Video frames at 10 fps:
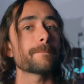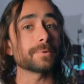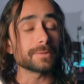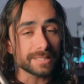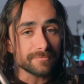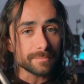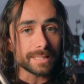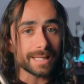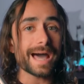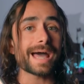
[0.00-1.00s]
Believe
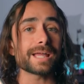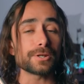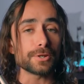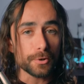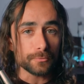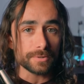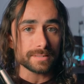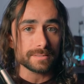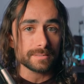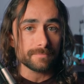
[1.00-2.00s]
me, I know
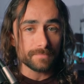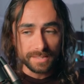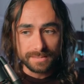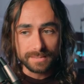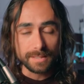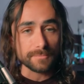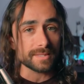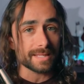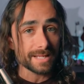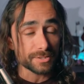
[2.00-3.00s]
this. This is
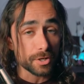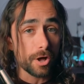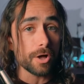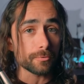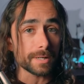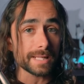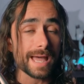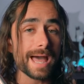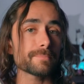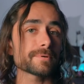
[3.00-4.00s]
something that has already
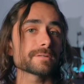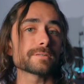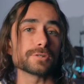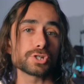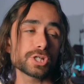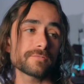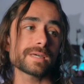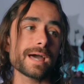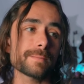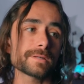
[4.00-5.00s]
happened. The shift
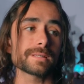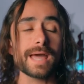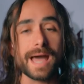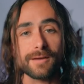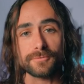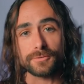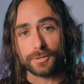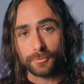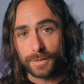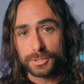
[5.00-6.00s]
happened after the
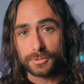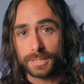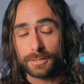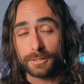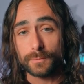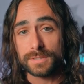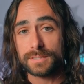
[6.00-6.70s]
congressional hearing with